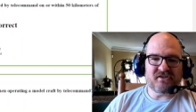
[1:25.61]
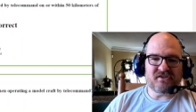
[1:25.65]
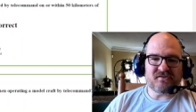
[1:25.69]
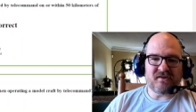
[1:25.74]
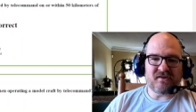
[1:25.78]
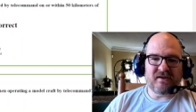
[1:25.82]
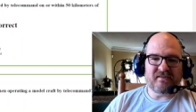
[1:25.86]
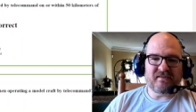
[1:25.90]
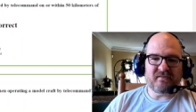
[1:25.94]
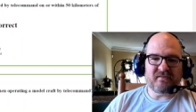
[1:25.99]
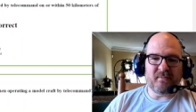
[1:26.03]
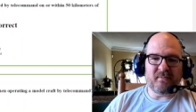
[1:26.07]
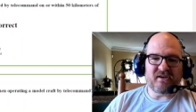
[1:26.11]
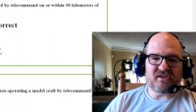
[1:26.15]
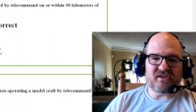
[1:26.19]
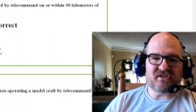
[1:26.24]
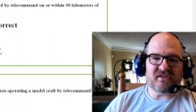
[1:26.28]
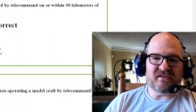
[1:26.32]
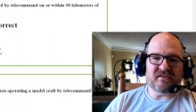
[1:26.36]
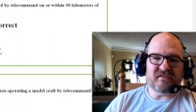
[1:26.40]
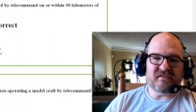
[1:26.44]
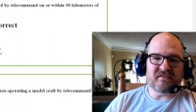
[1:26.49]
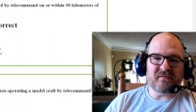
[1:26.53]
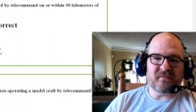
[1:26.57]

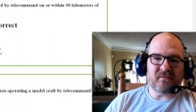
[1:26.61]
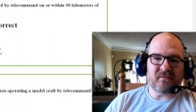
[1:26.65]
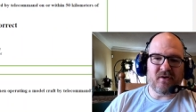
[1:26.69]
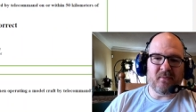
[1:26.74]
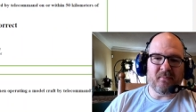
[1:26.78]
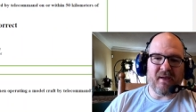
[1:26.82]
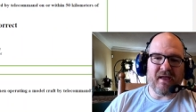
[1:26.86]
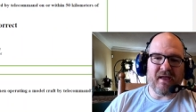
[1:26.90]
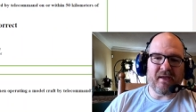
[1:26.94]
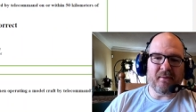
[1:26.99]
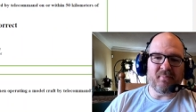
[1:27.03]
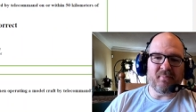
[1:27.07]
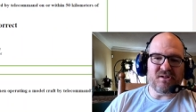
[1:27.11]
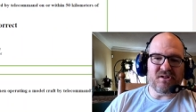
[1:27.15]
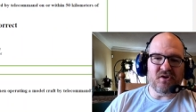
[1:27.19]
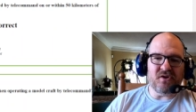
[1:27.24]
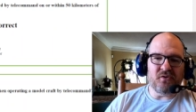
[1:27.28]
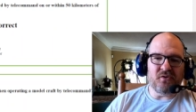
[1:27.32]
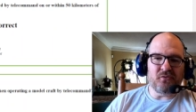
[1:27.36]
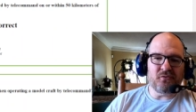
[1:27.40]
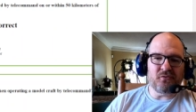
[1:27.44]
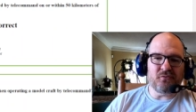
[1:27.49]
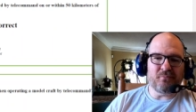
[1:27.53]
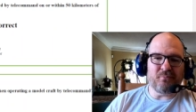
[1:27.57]
transmissions from a
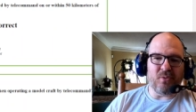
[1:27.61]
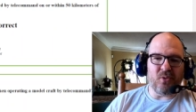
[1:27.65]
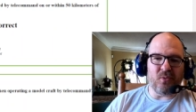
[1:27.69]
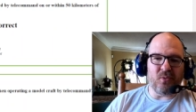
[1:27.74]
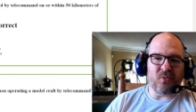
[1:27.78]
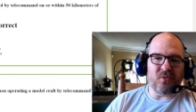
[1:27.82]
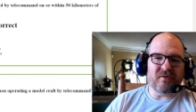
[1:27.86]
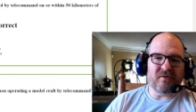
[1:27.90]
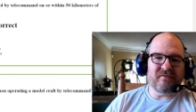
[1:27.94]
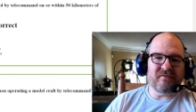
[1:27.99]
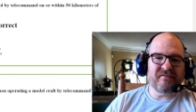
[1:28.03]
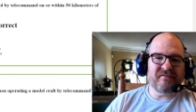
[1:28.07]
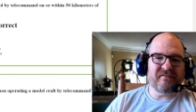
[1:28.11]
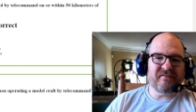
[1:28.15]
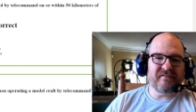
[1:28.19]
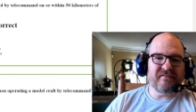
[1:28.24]
balloon-borne